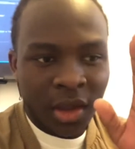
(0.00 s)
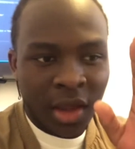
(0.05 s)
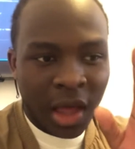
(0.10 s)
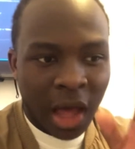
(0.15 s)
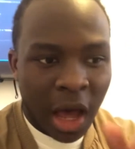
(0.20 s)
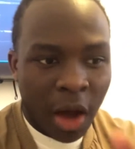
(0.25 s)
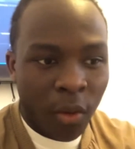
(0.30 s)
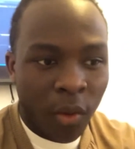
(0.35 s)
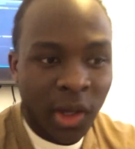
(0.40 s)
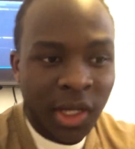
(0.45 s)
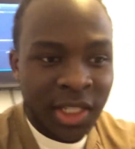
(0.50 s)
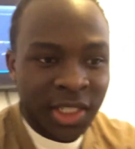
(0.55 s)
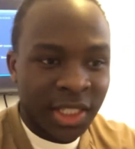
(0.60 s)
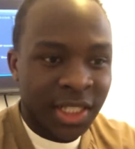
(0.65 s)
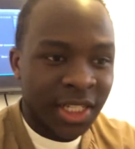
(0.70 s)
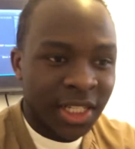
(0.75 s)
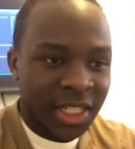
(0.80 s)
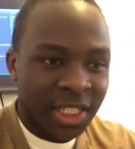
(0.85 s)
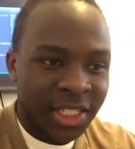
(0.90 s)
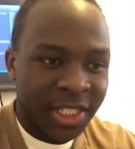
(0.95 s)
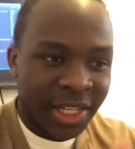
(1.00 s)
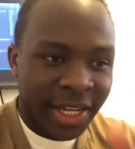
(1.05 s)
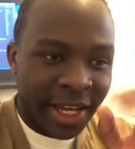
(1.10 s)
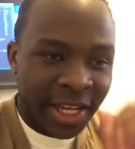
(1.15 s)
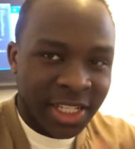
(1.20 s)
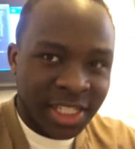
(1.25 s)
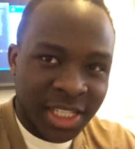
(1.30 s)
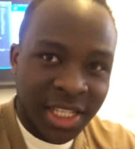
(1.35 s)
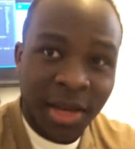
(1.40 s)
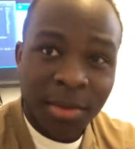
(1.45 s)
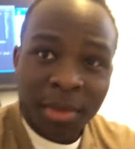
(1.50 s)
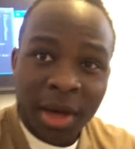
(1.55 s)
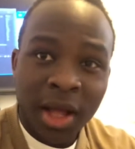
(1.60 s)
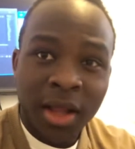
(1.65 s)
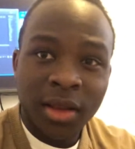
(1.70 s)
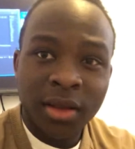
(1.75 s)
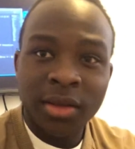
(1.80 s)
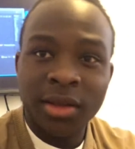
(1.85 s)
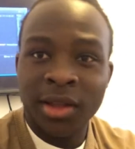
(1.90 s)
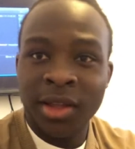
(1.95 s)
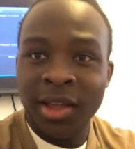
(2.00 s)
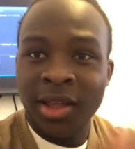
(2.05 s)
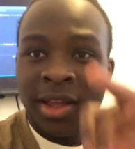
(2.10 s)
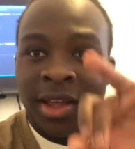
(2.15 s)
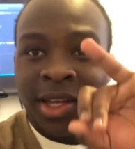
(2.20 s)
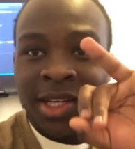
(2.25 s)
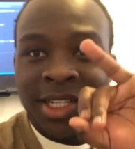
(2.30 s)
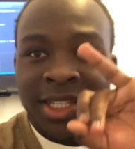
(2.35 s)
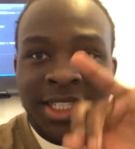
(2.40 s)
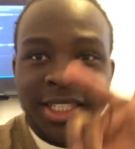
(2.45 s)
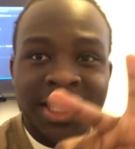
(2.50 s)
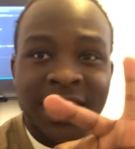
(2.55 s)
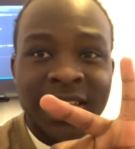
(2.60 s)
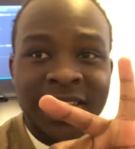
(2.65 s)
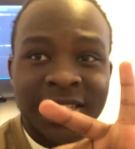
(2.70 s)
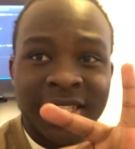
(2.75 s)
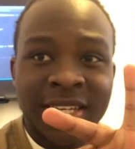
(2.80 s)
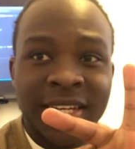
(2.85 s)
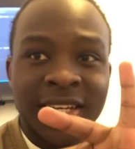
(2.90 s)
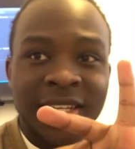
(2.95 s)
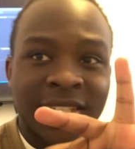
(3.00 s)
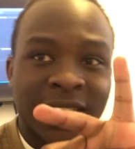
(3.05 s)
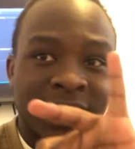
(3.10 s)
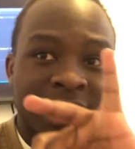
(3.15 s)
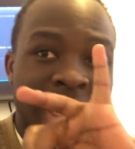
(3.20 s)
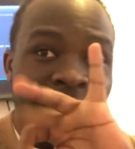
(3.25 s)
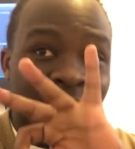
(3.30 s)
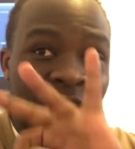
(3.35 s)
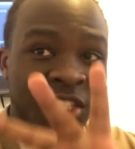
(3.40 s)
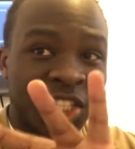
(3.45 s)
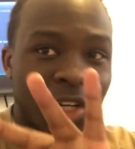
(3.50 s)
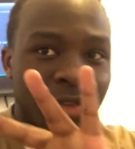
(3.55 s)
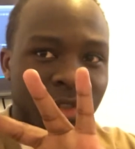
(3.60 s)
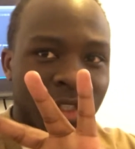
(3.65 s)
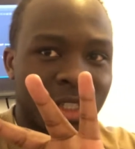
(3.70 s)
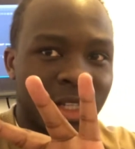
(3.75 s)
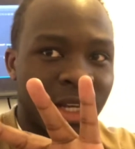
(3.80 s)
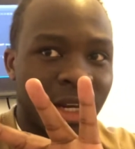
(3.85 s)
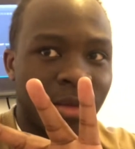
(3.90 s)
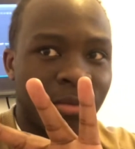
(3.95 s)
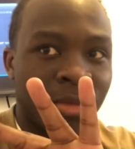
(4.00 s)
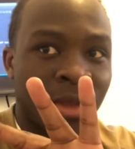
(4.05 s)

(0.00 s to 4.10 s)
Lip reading: I wanna teach HTML, CSS, and JavaScript.